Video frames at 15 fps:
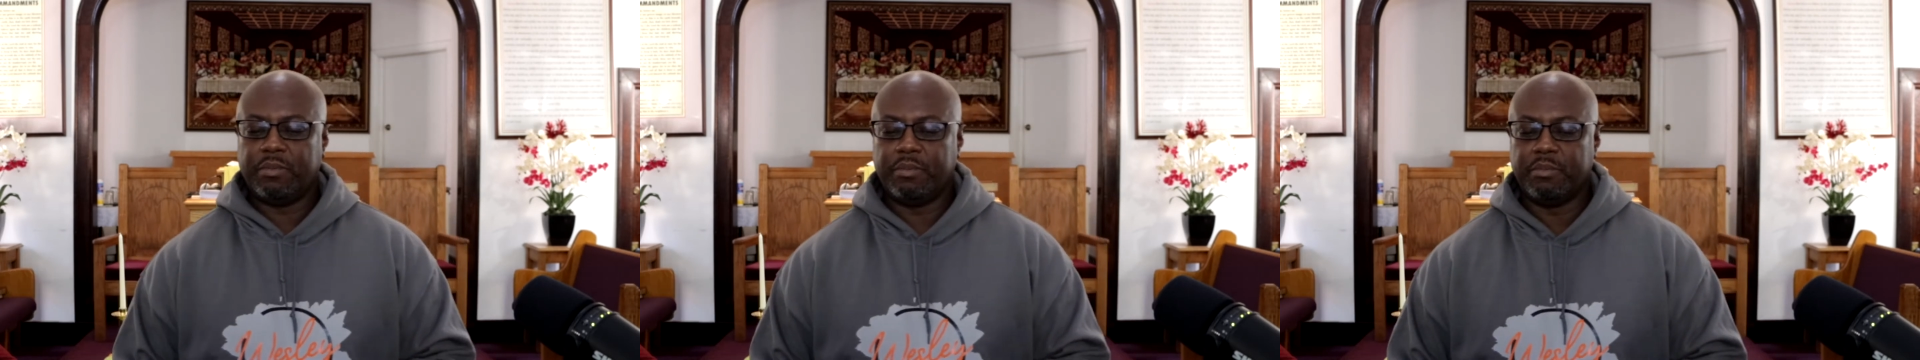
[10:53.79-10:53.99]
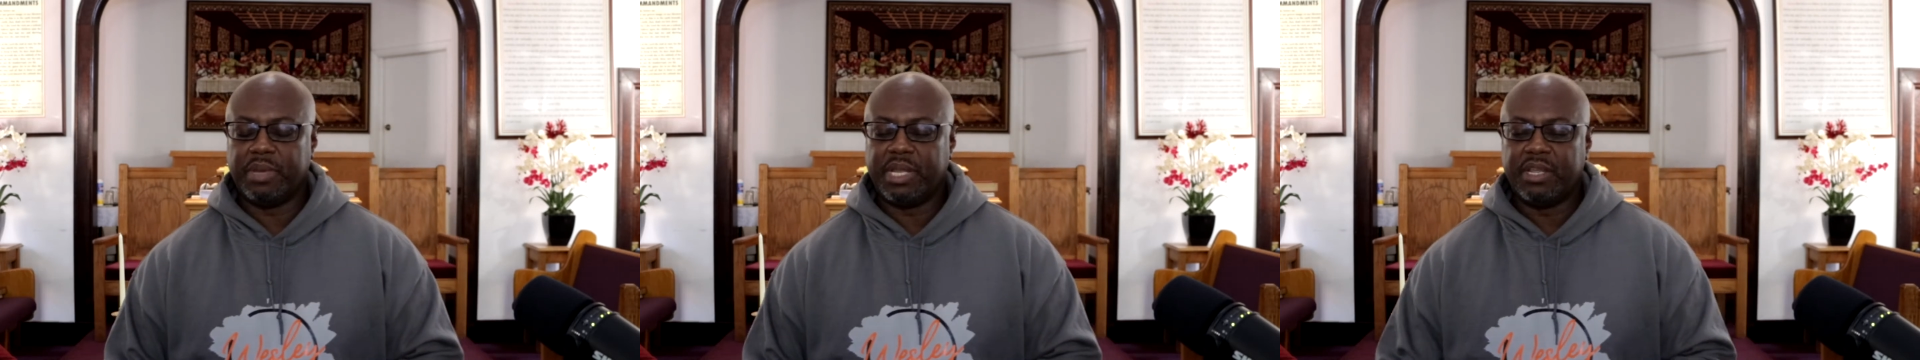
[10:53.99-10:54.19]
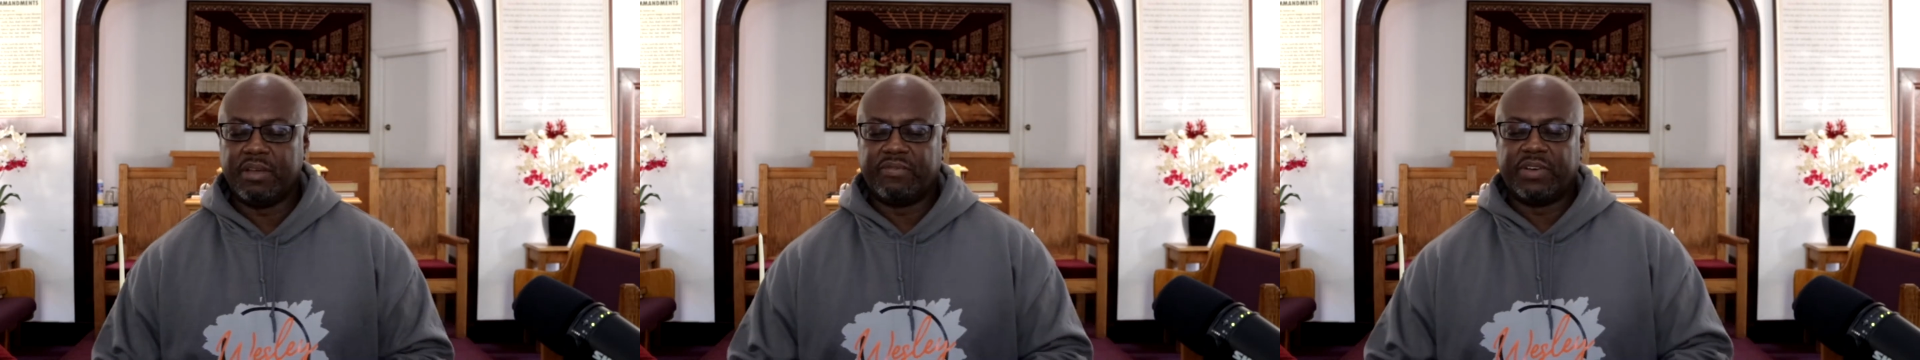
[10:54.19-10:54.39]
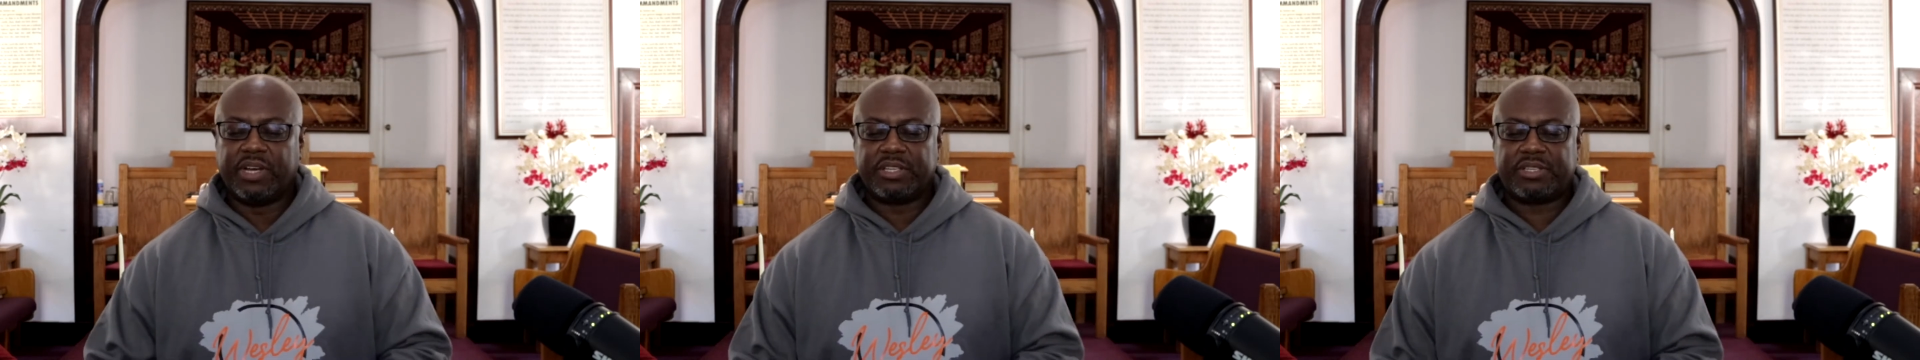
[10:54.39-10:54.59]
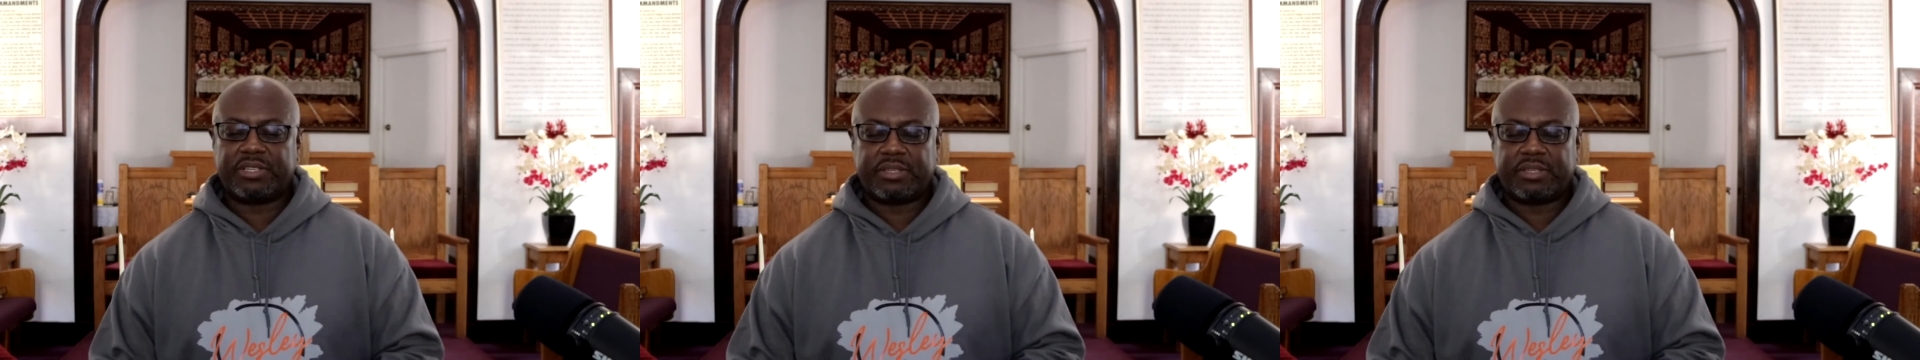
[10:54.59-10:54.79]
many of
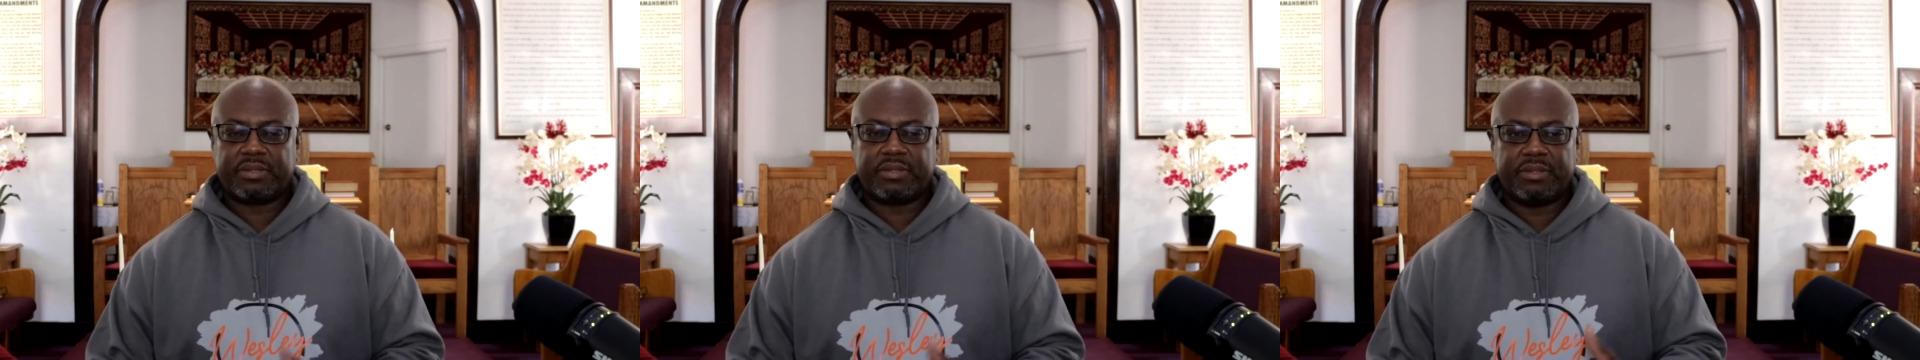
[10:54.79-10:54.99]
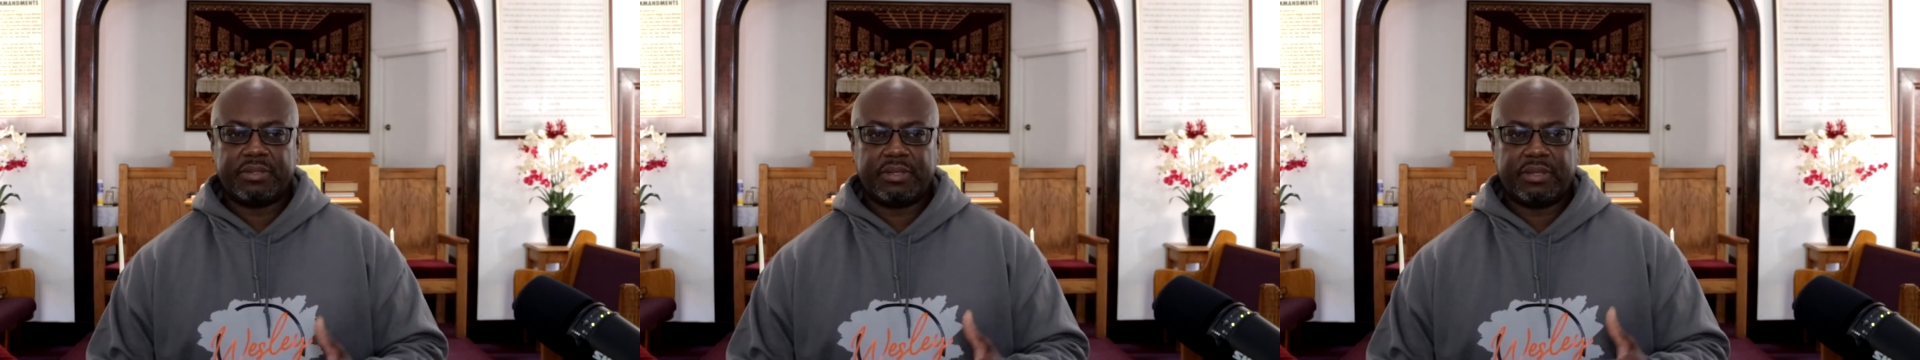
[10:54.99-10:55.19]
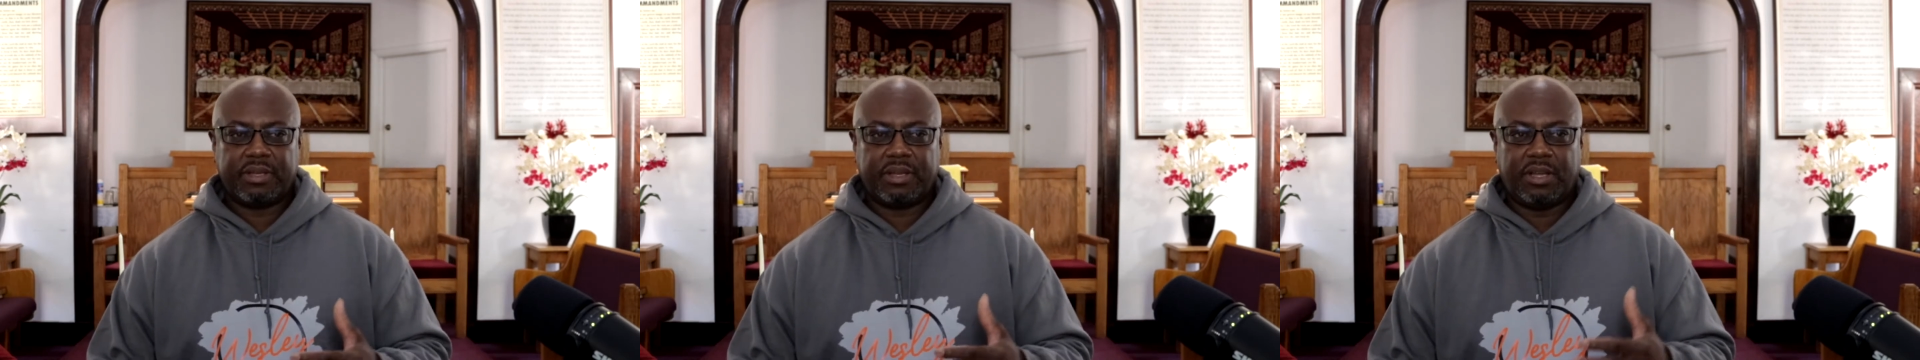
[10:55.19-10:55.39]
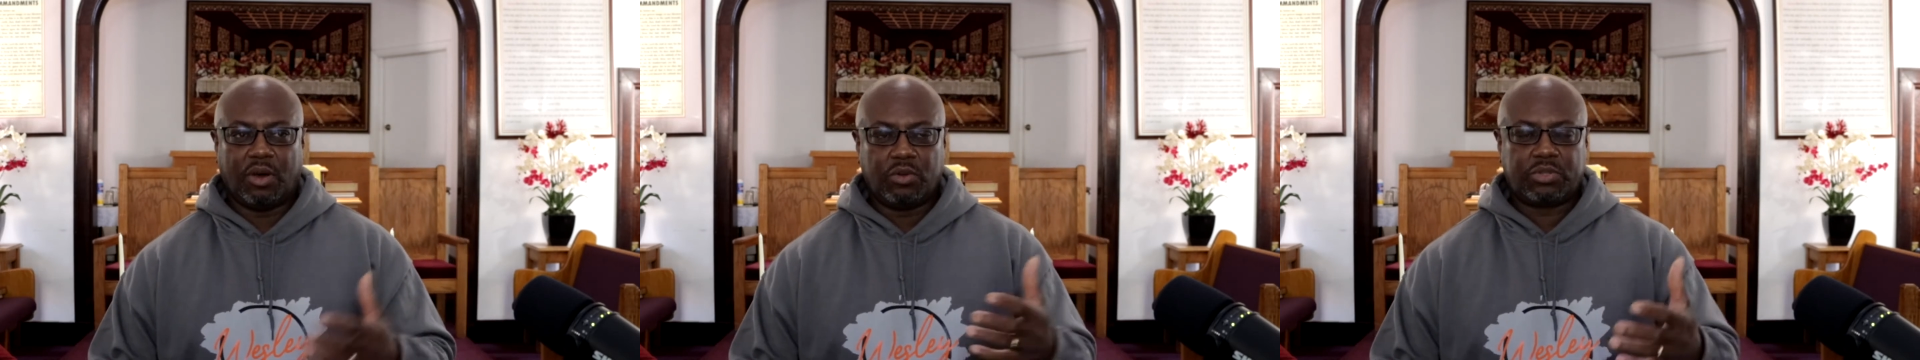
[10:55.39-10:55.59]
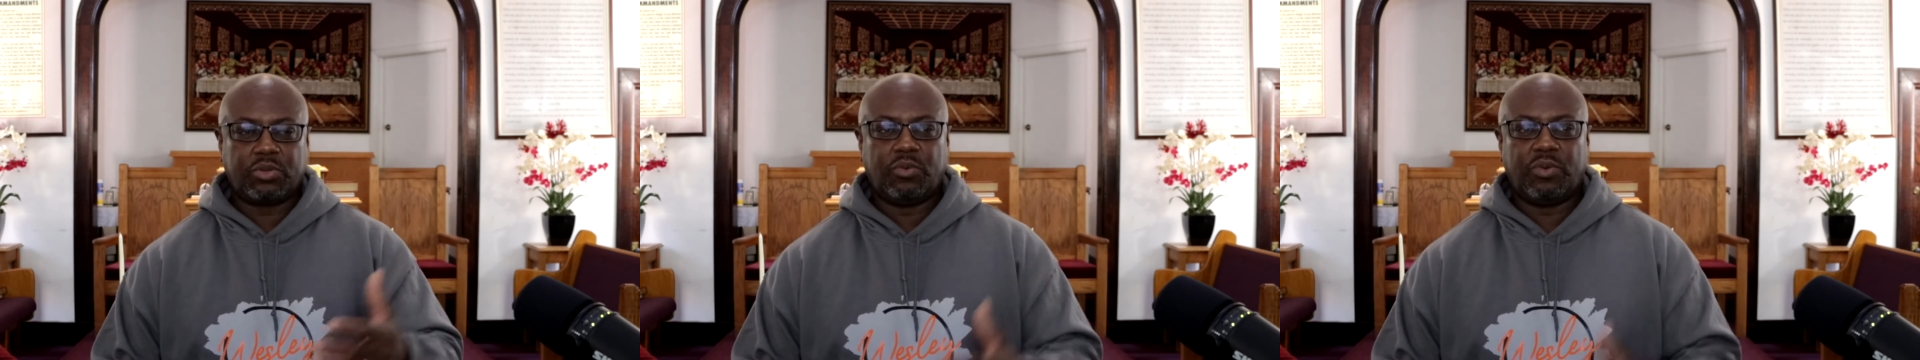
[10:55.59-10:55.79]
us
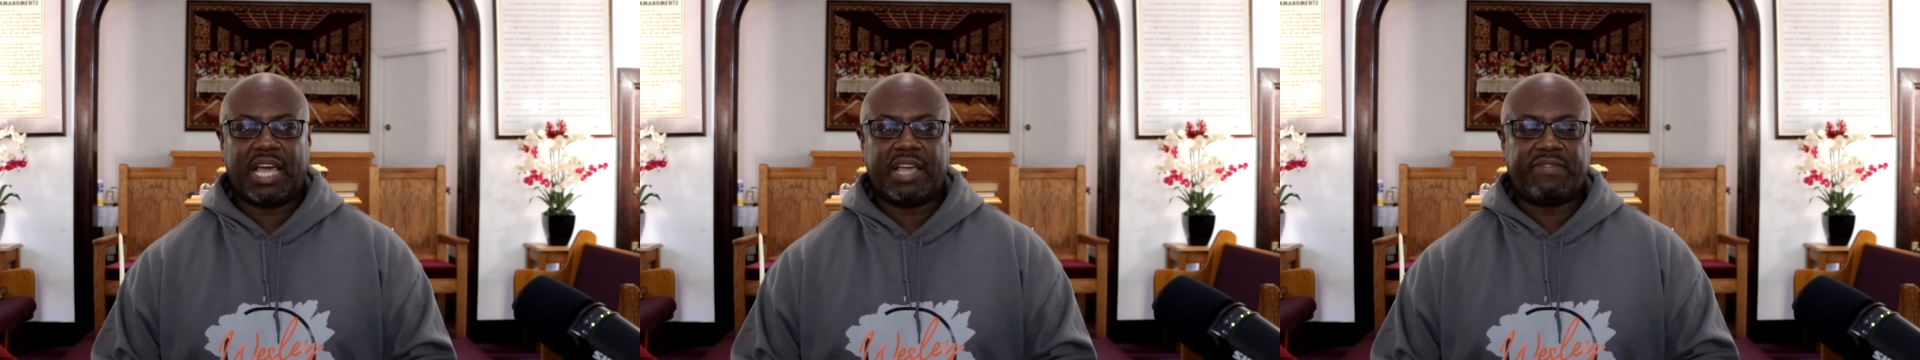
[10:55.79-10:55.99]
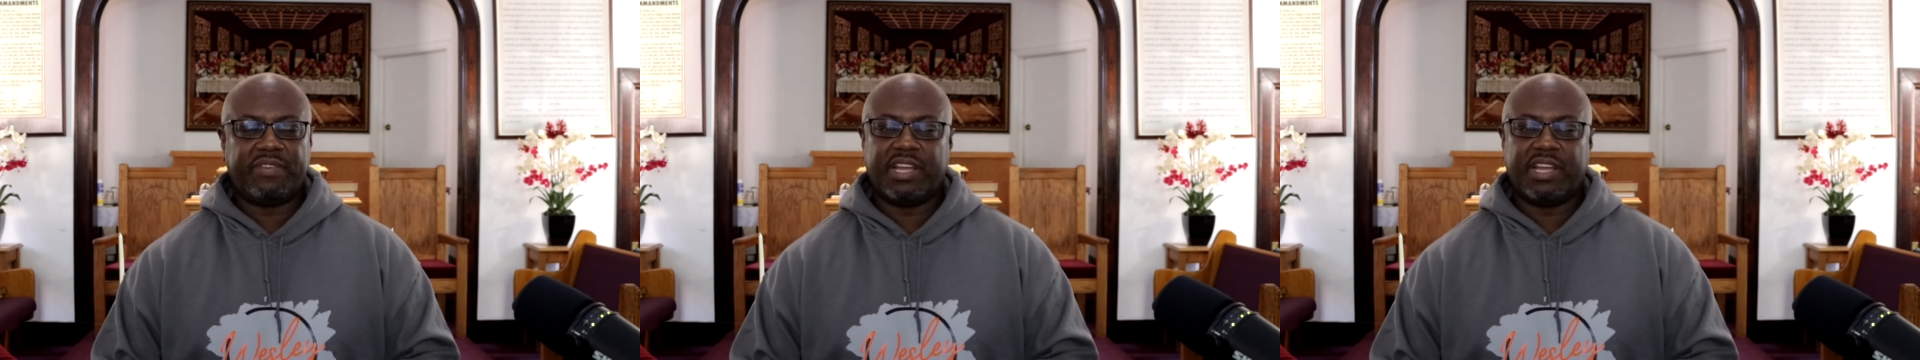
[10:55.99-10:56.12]
go through life